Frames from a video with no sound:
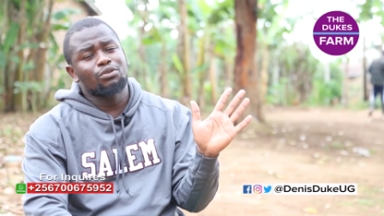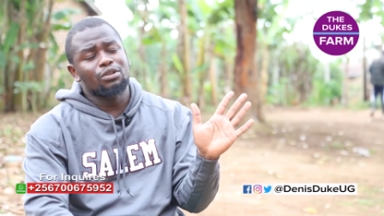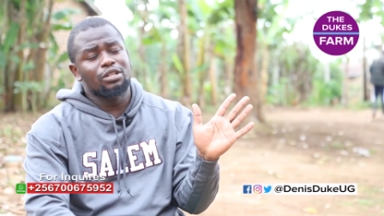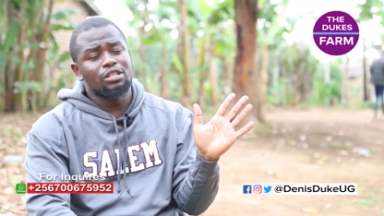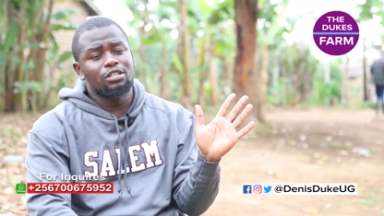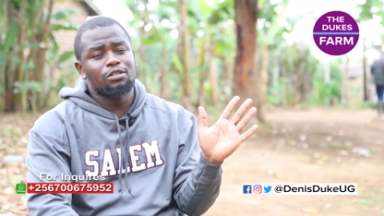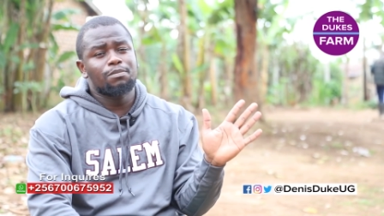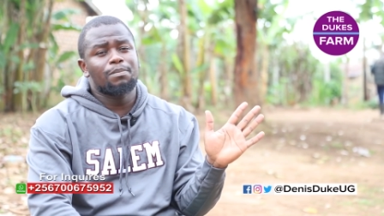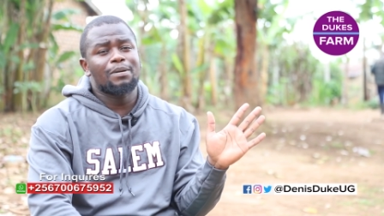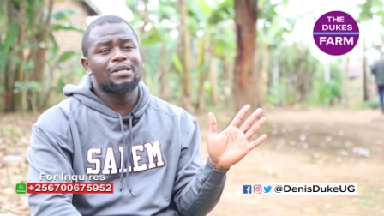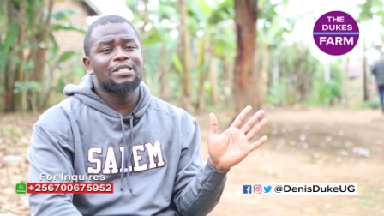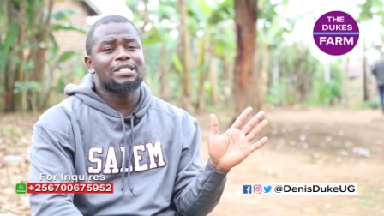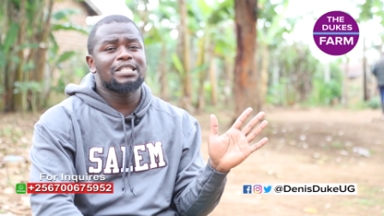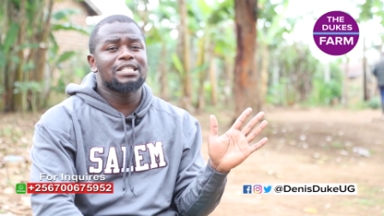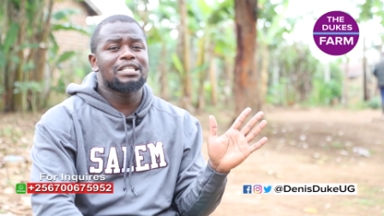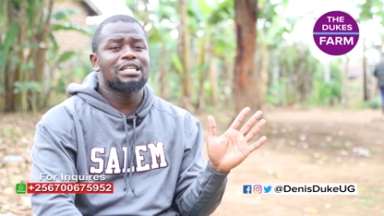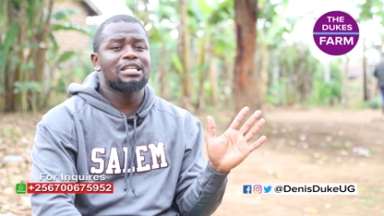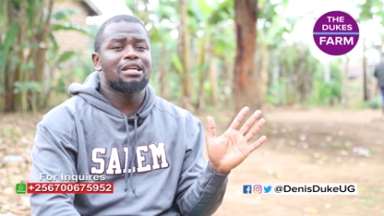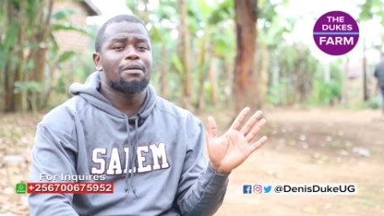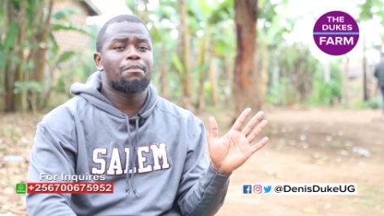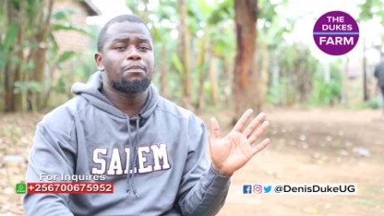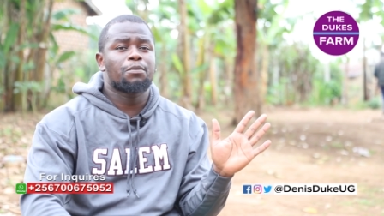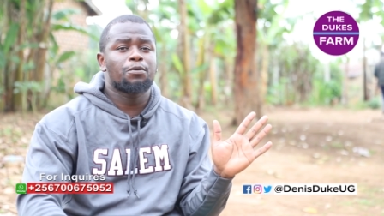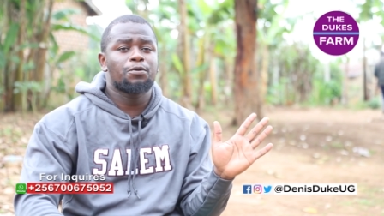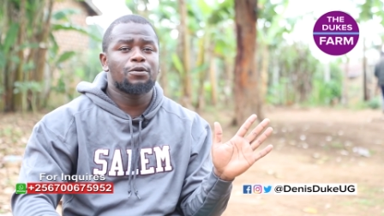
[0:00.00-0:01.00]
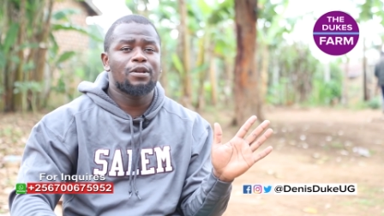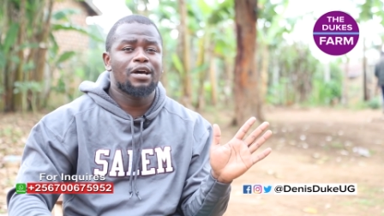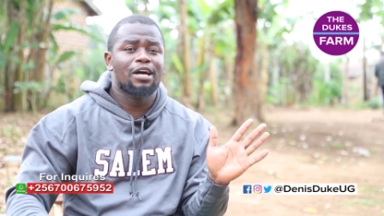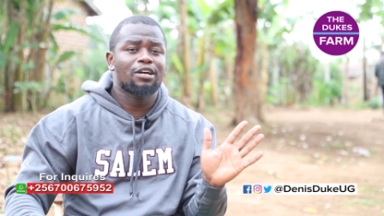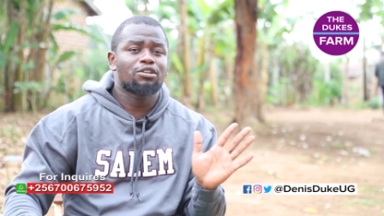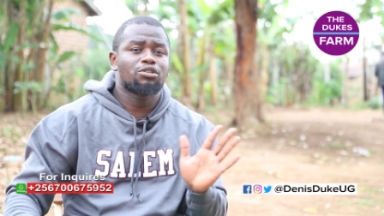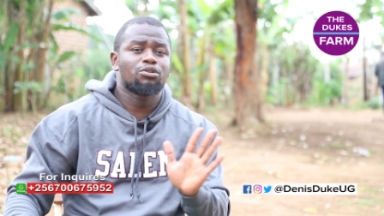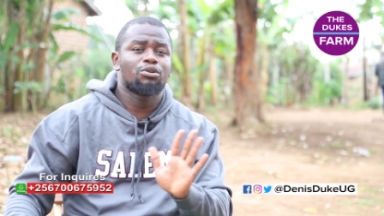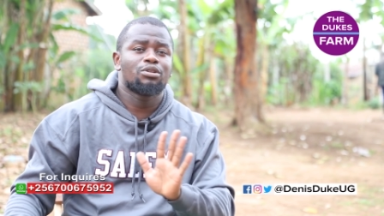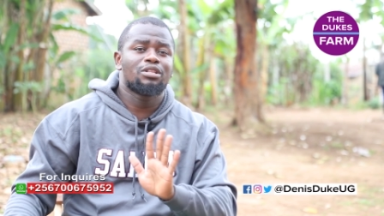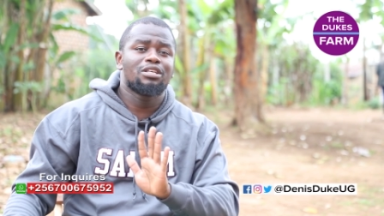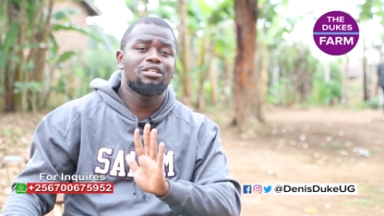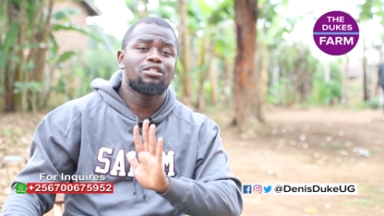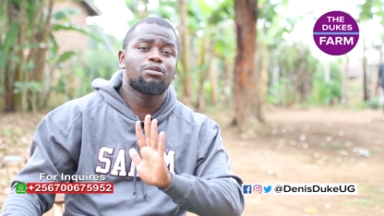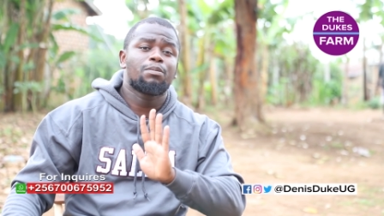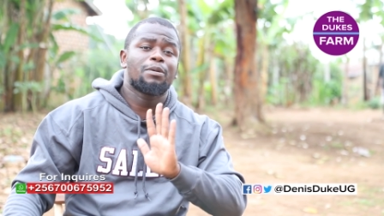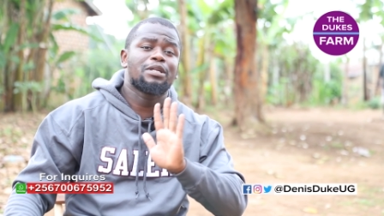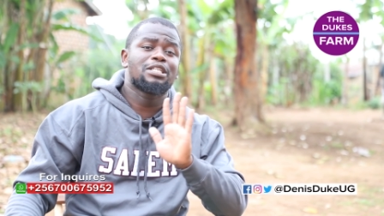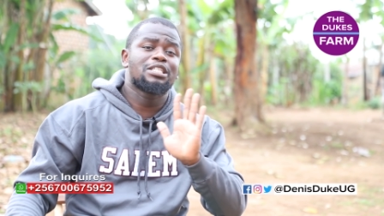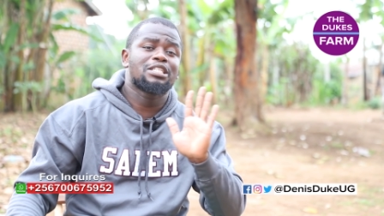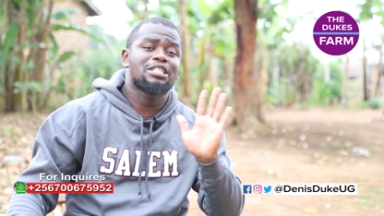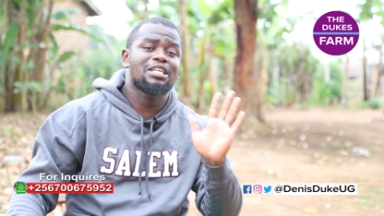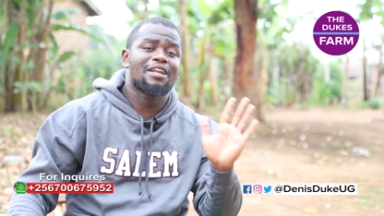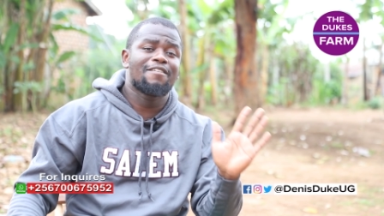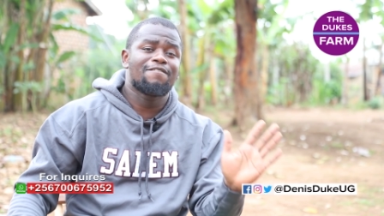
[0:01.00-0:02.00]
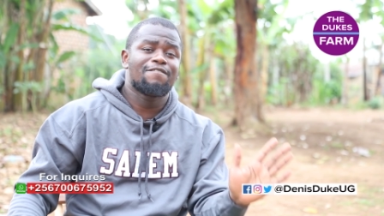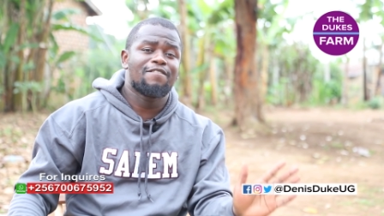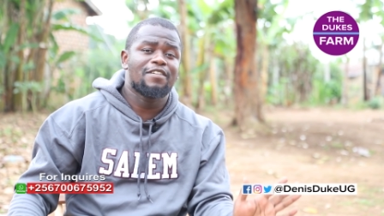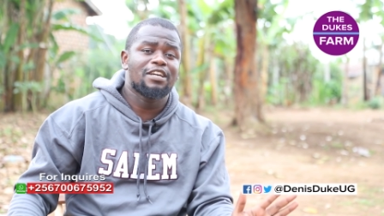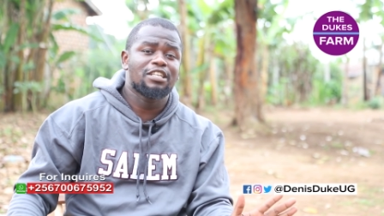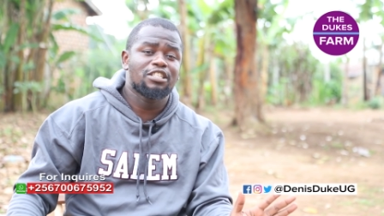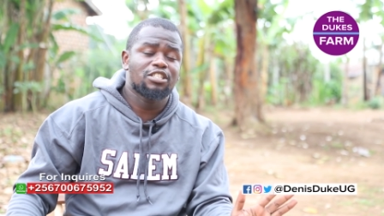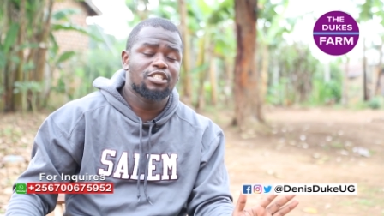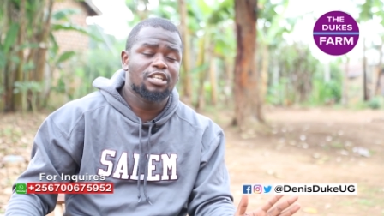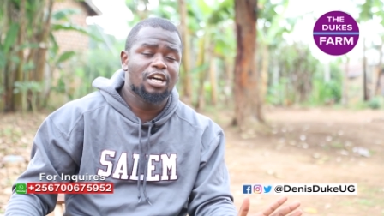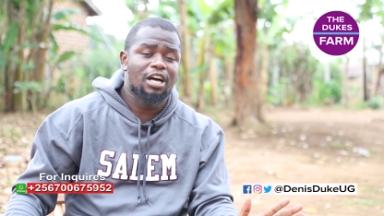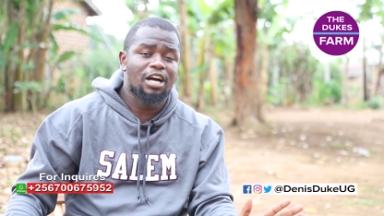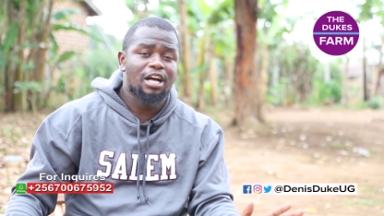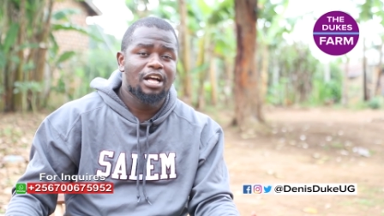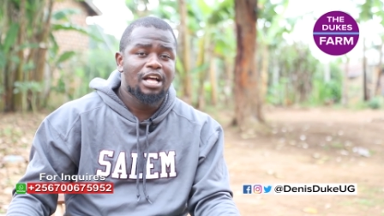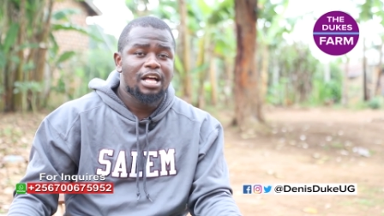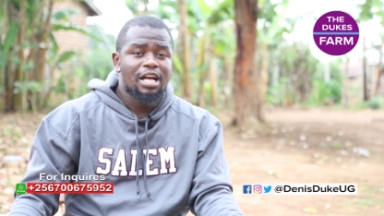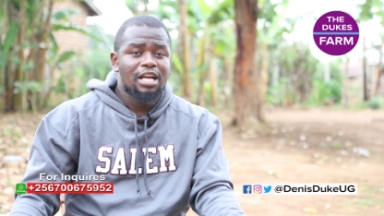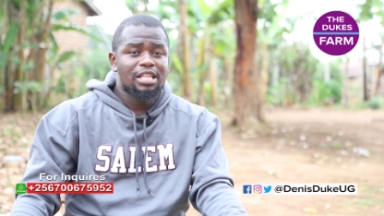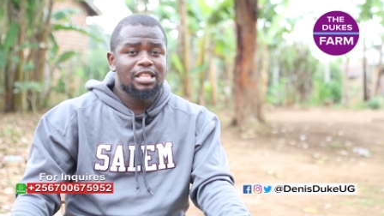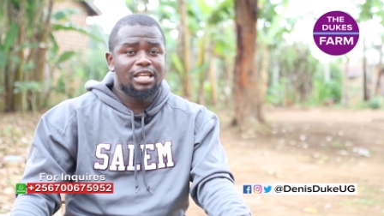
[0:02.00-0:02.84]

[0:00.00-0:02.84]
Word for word: for this particular product or this particular venture